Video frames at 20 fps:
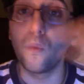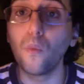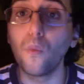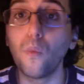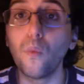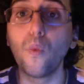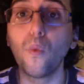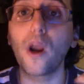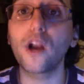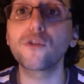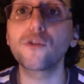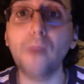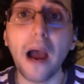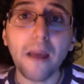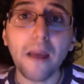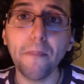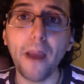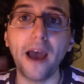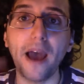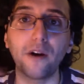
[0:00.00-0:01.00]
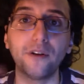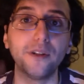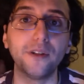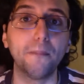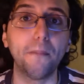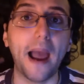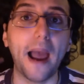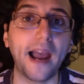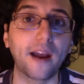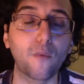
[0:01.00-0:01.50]
Where's my pat on the
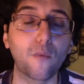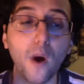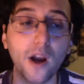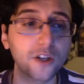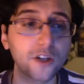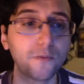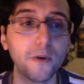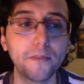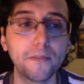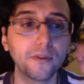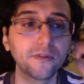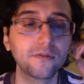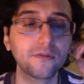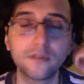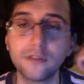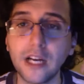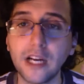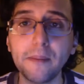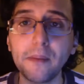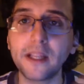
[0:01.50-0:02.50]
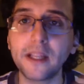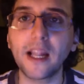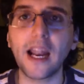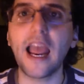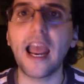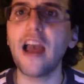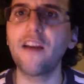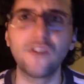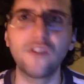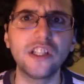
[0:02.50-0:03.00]
back? Why are people claiming that I
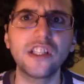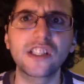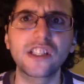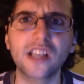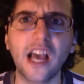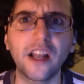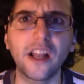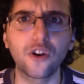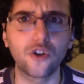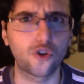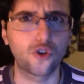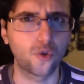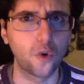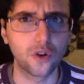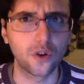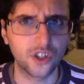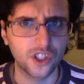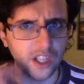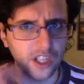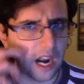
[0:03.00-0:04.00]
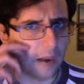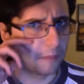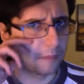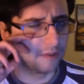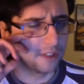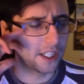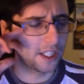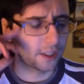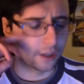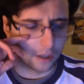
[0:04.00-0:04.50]
have insider sources and I'm a
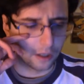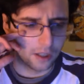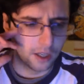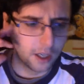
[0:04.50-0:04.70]
leaker?